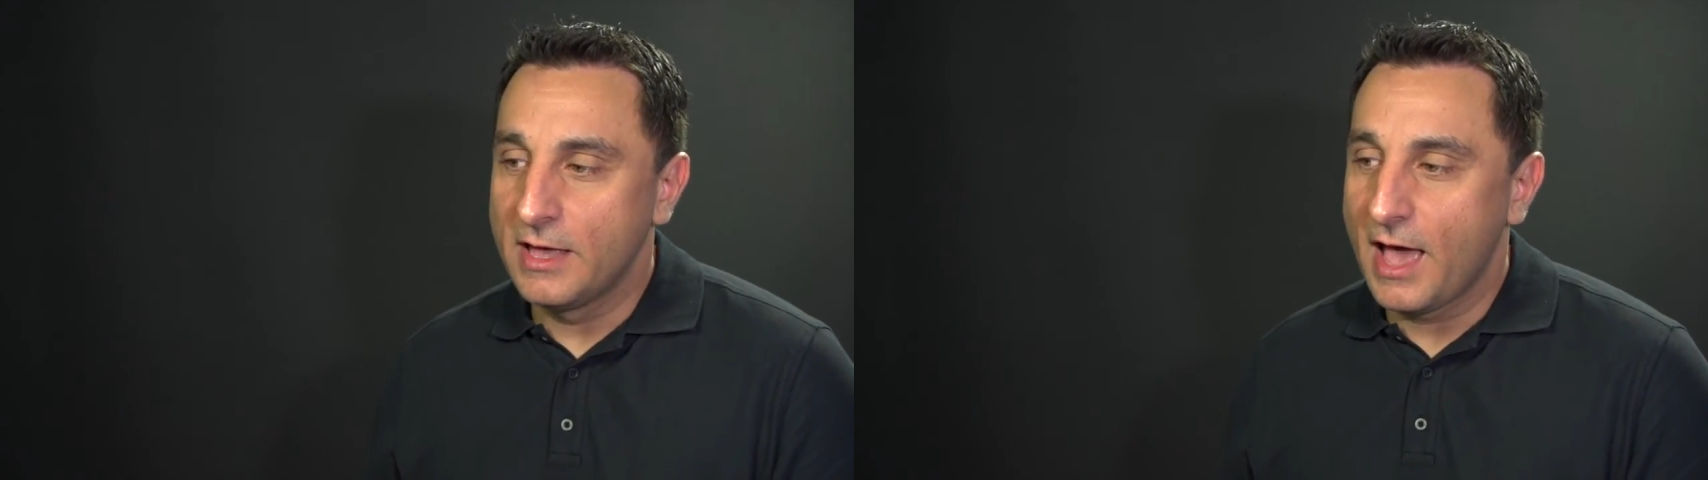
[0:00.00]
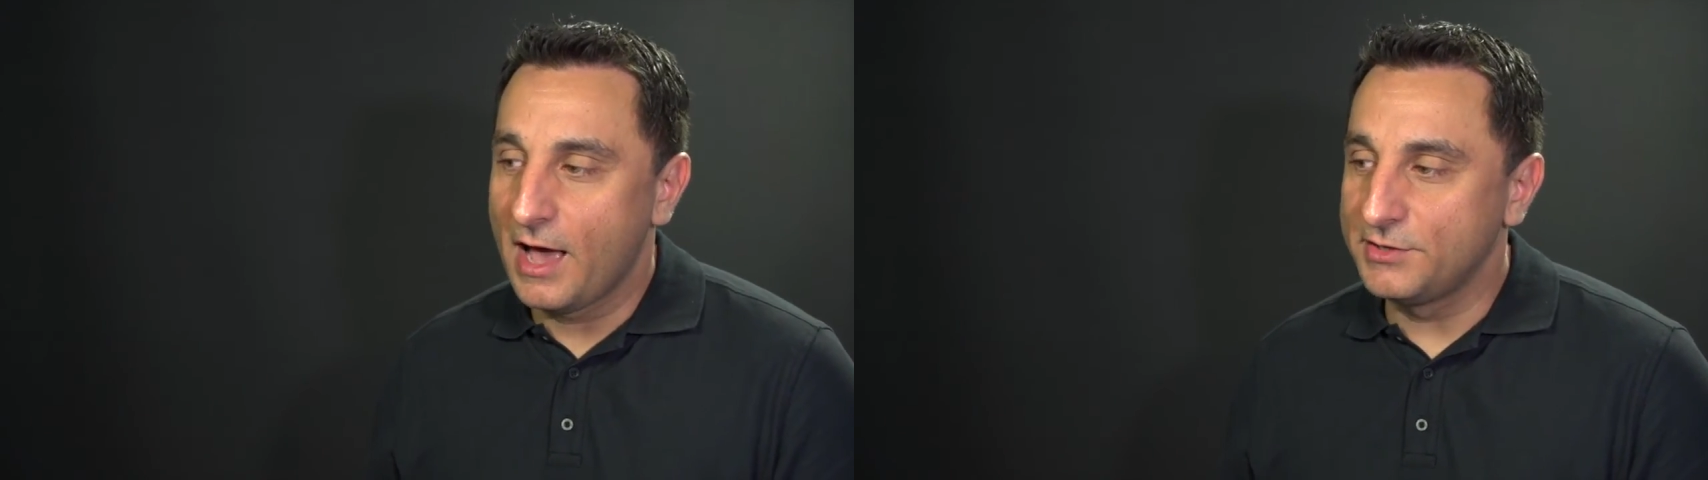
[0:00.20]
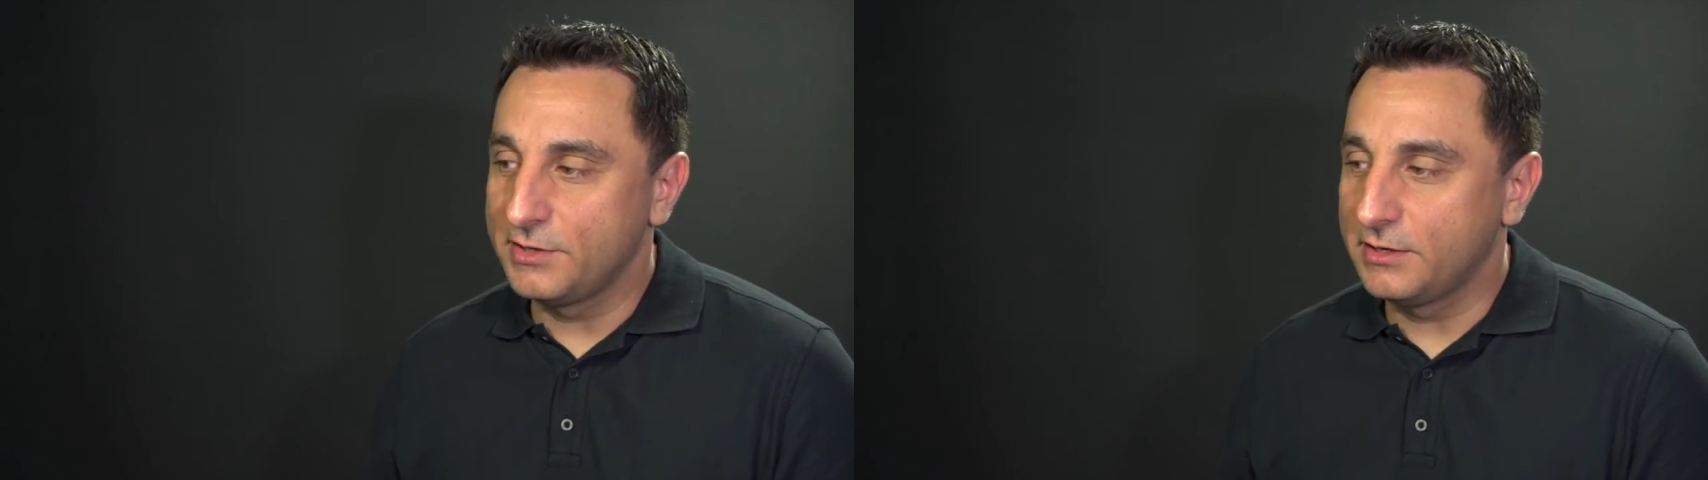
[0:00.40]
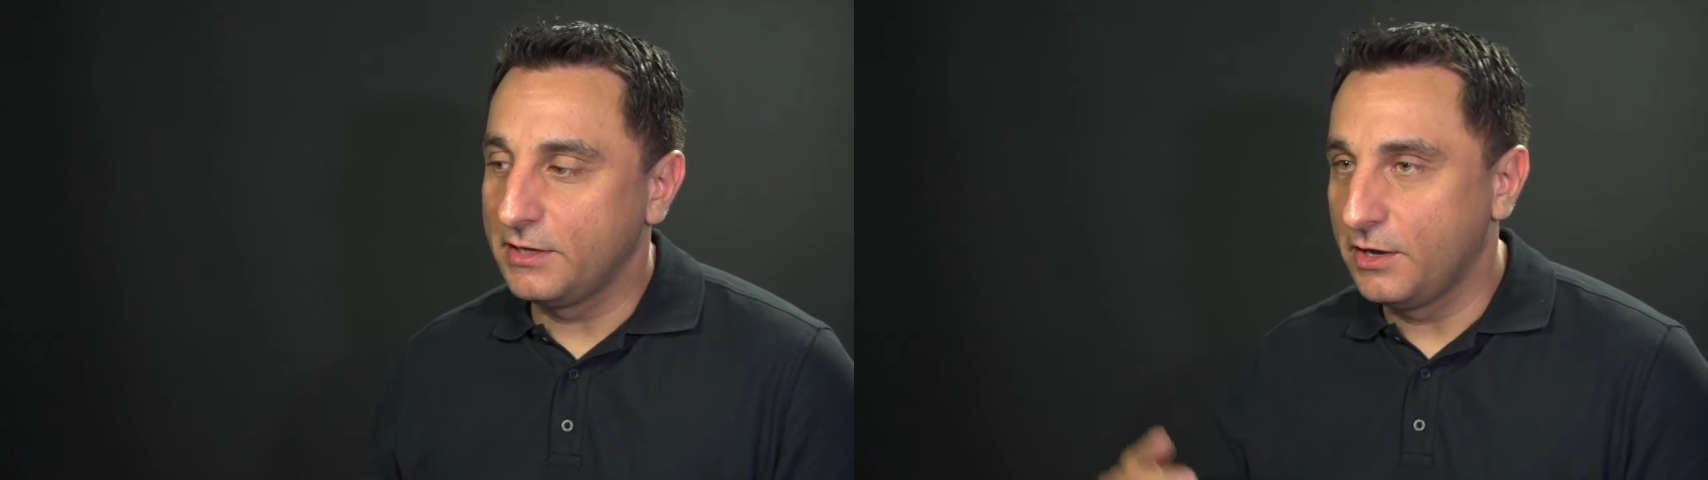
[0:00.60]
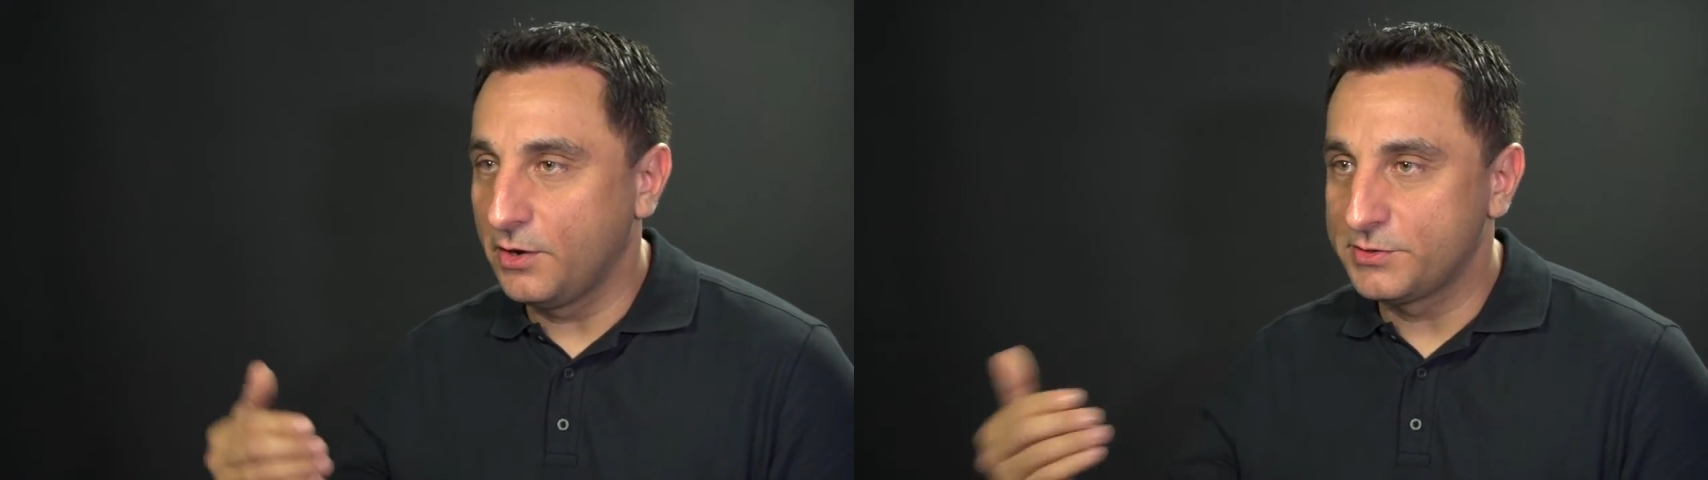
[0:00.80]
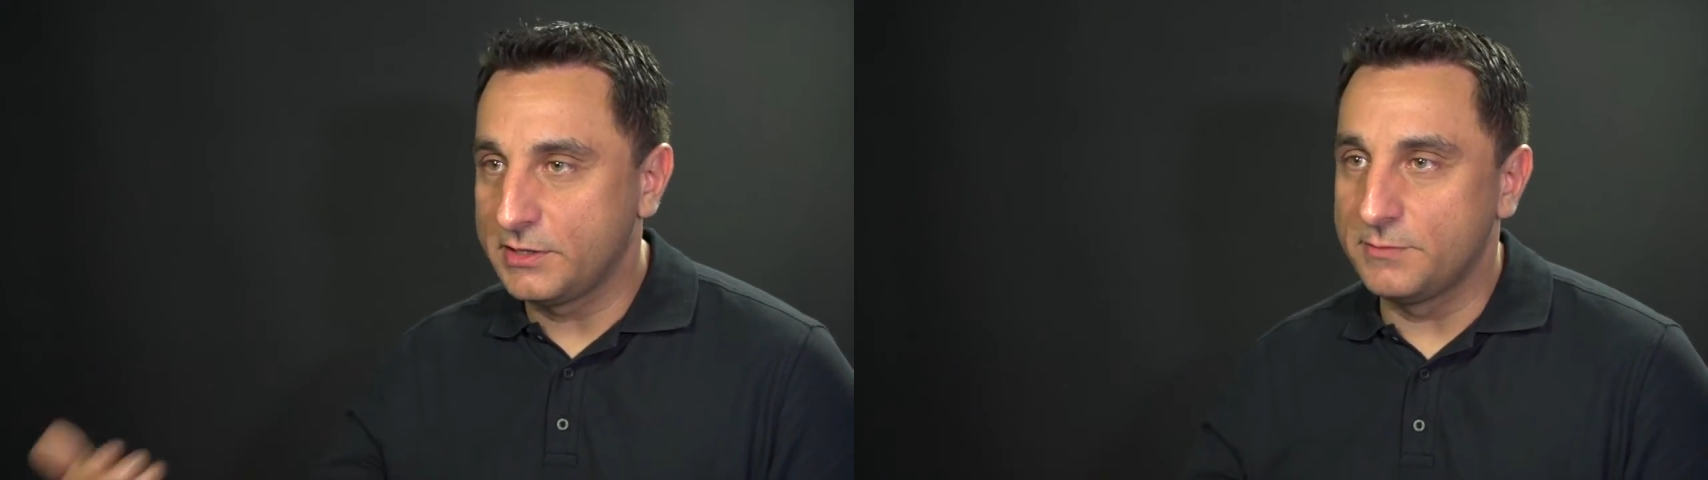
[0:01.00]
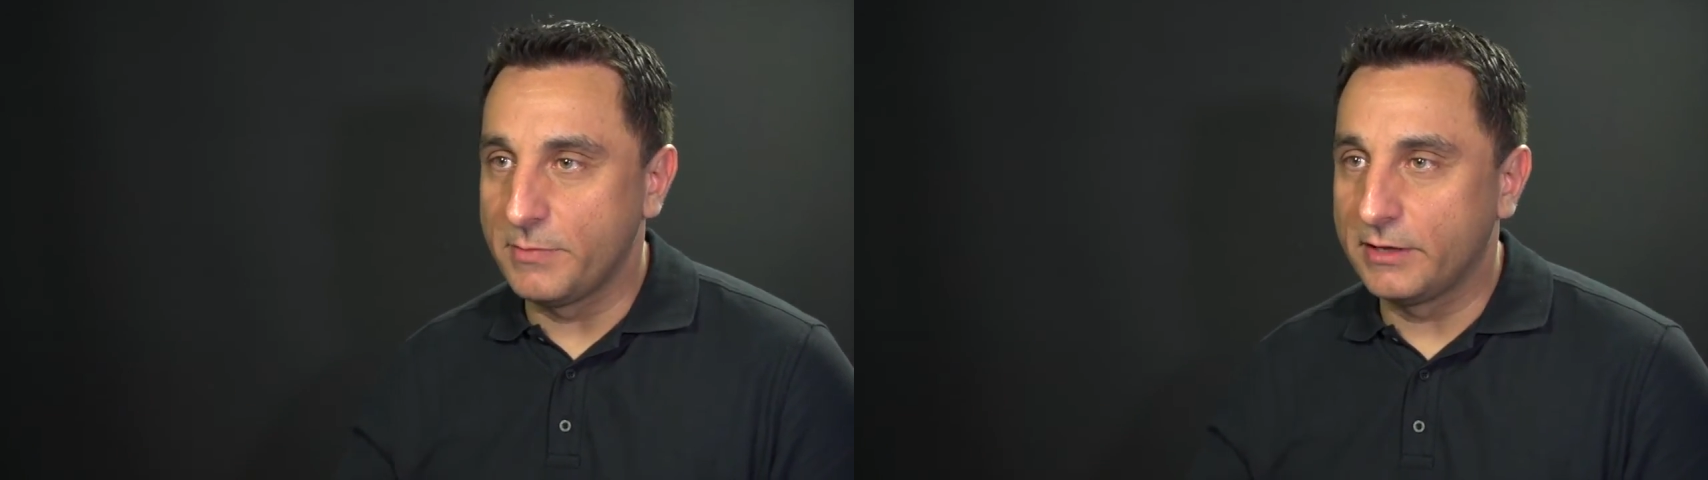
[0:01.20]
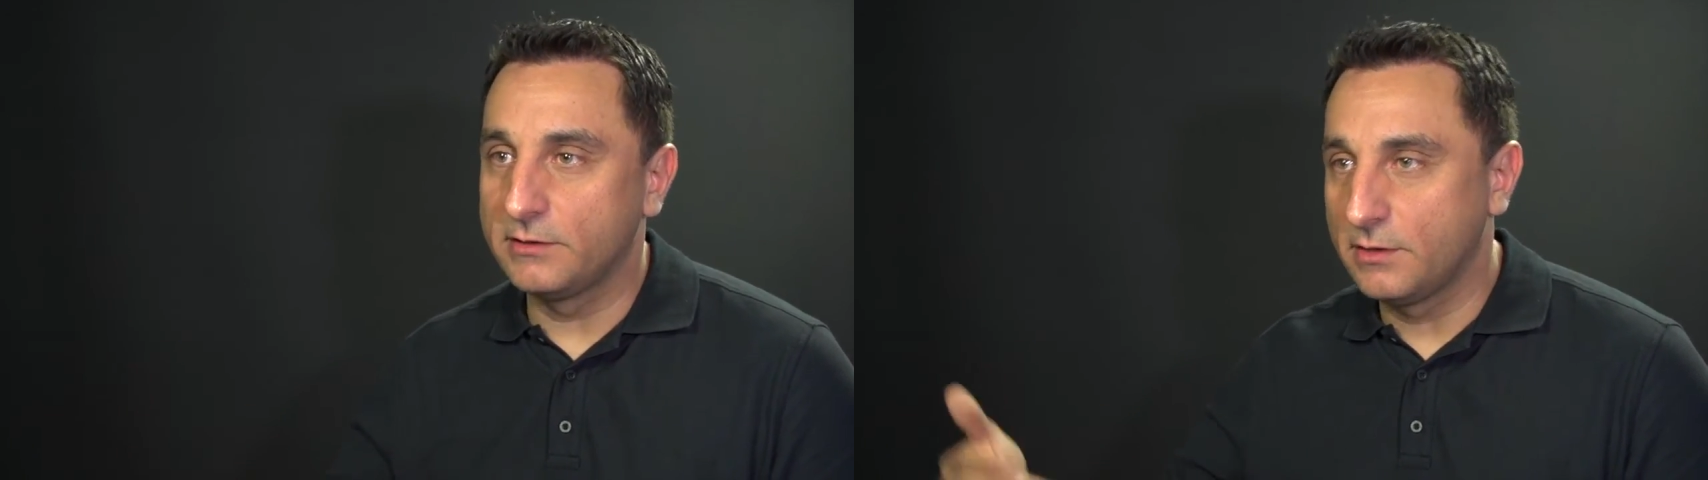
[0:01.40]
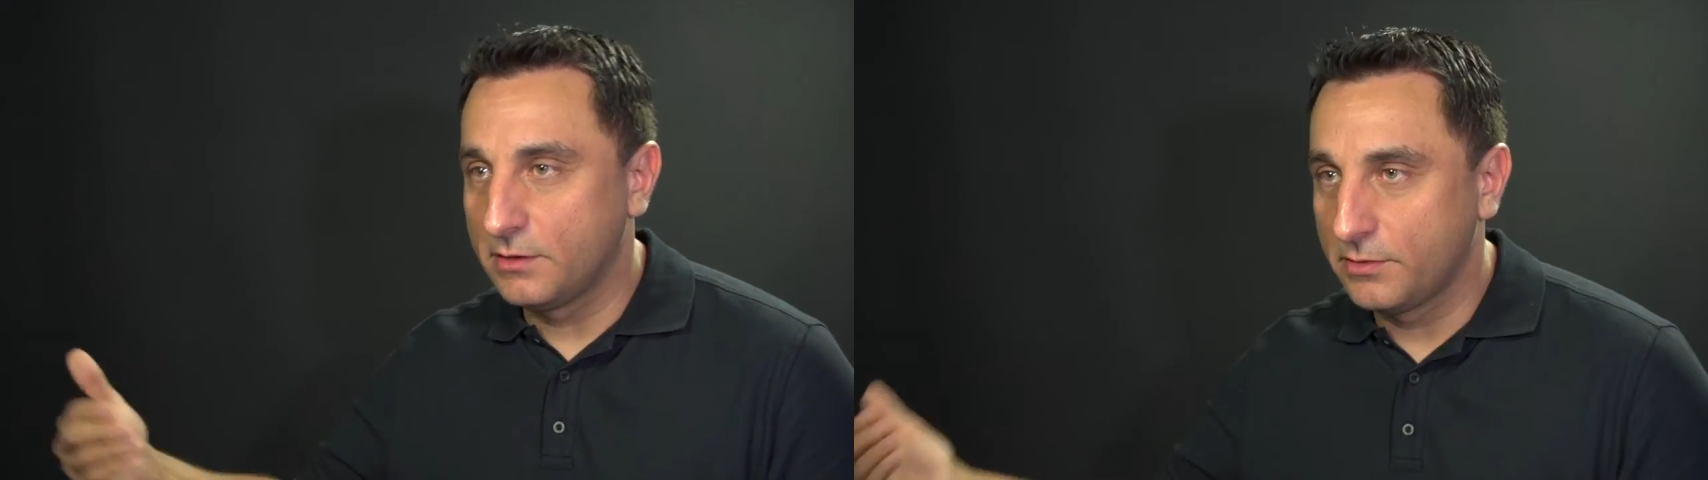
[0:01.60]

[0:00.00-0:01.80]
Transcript: as in here's the admin.